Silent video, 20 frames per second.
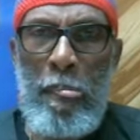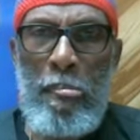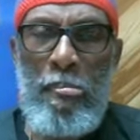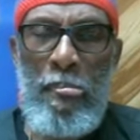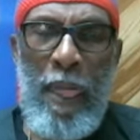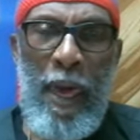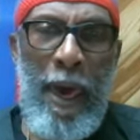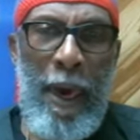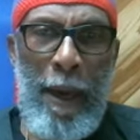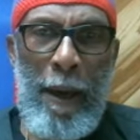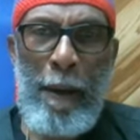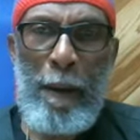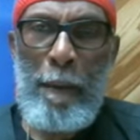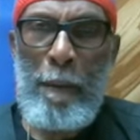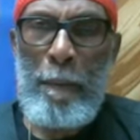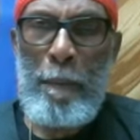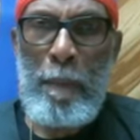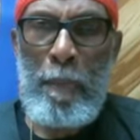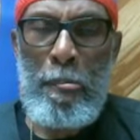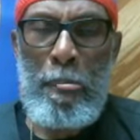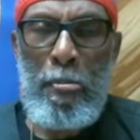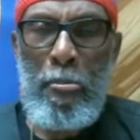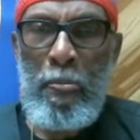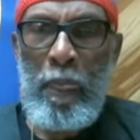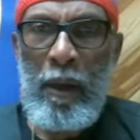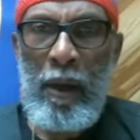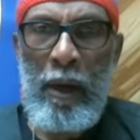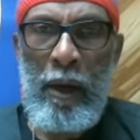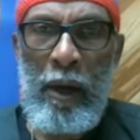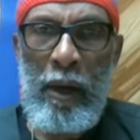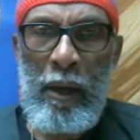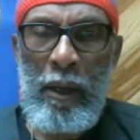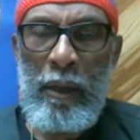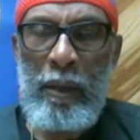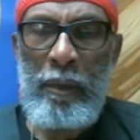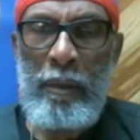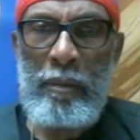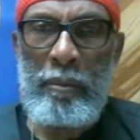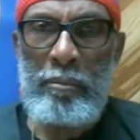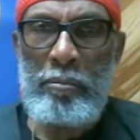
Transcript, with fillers: Now, uh,